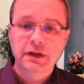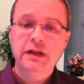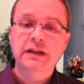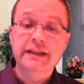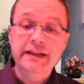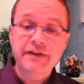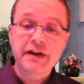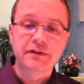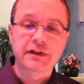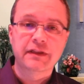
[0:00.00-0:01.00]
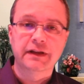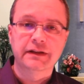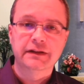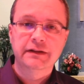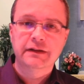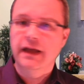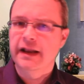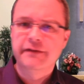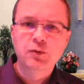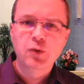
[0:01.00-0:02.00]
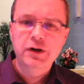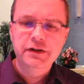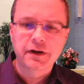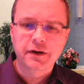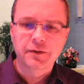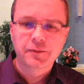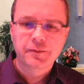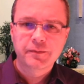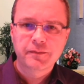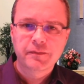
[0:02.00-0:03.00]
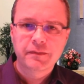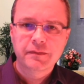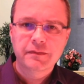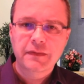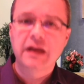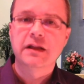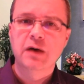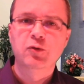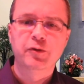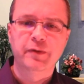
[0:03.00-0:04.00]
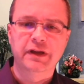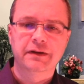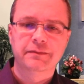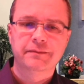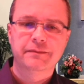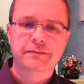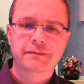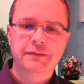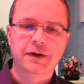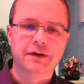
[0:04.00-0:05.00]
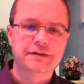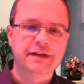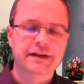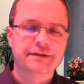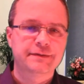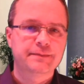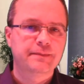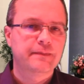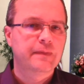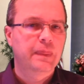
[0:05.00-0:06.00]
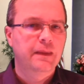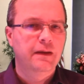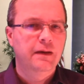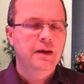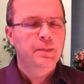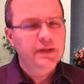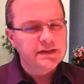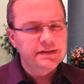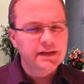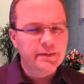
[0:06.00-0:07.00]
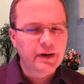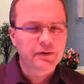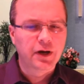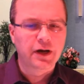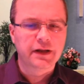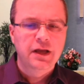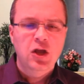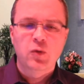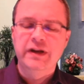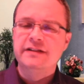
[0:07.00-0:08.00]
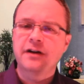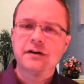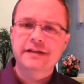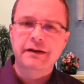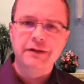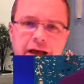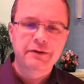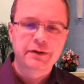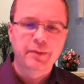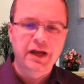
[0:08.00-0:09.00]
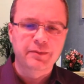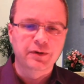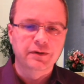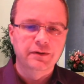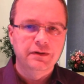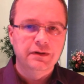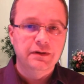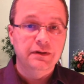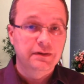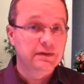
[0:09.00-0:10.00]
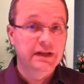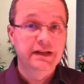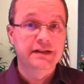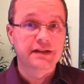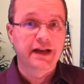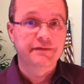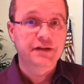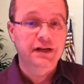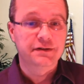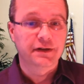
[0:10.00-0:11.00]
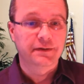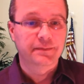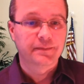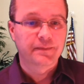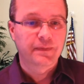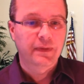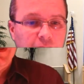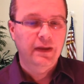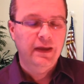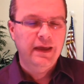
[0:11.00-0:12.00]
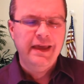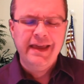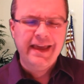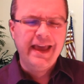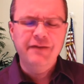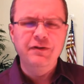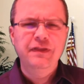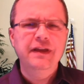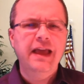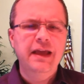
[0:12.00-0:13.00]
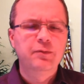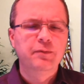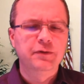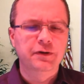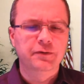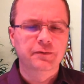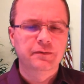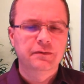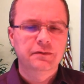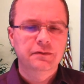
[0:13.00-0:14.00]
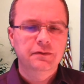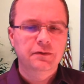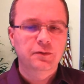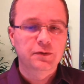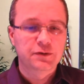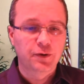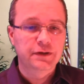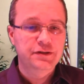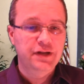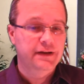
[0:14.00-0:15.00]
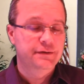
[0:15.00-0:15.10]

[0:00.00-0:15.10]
Leave everything and everyone you know and come with me, God says. But that's the thing about God. When he talks out loud in the Bible, it is life-changing. Everything Abram knew was going to change.